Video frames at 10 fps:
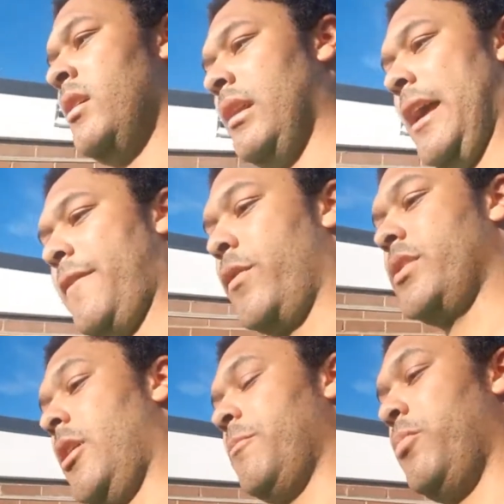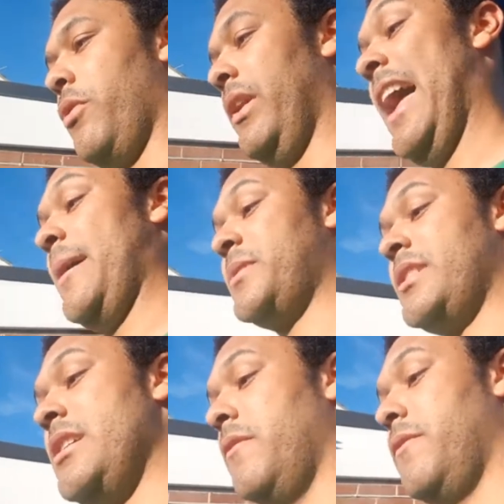like for example the lab
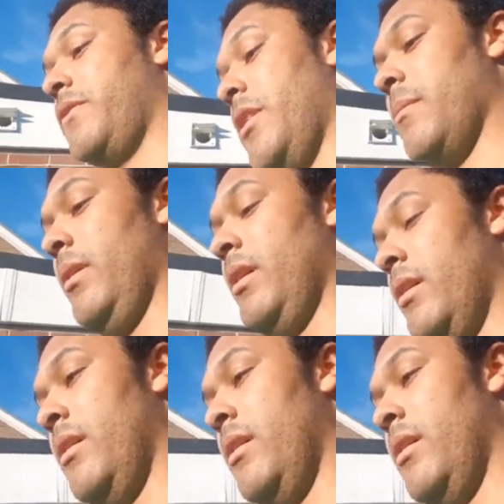scene from